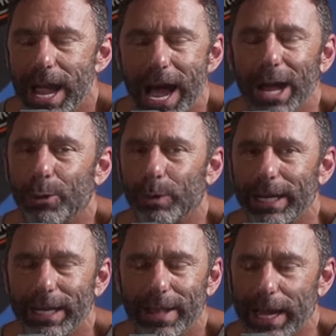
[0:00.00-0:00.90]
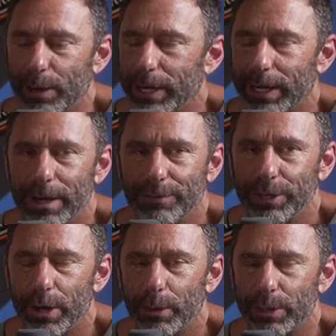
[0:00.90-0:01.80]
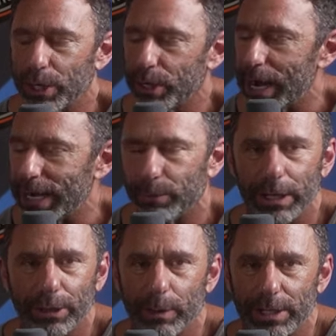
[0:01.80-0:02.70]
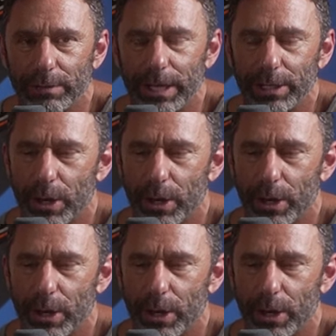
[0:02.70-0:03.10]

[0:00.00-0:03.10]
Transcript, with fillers: I don't read it. Like I read it enough to know that it was her. I didn't read the rest of it.